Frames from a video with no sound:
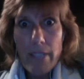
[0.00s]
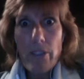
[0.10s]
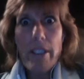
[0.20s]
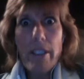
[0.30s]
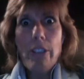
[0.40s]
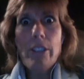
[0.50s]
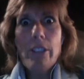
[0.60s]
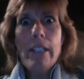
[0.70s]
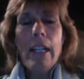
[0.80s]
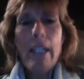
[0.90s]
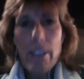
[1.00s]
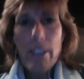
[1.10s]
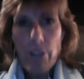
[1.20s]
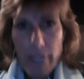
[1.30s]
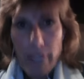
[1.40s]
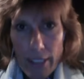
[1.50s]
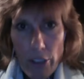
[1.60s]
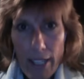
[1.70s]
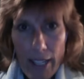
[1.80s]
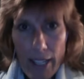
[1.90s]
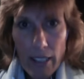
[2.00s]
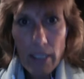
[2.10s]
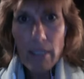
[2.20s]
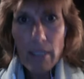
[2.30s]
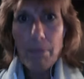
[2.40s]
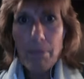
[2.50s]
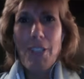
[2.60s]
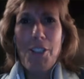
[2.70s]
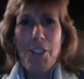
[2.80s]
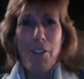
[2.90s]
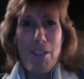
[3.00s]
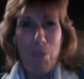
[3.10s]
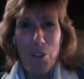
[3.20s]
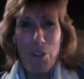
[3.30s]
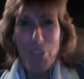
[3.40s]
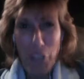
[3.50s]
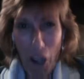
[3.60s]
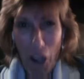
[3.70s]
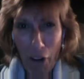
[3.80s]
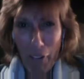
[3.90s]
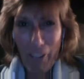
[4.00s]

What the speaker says: And so then you'd catch heck because you were supposed to know,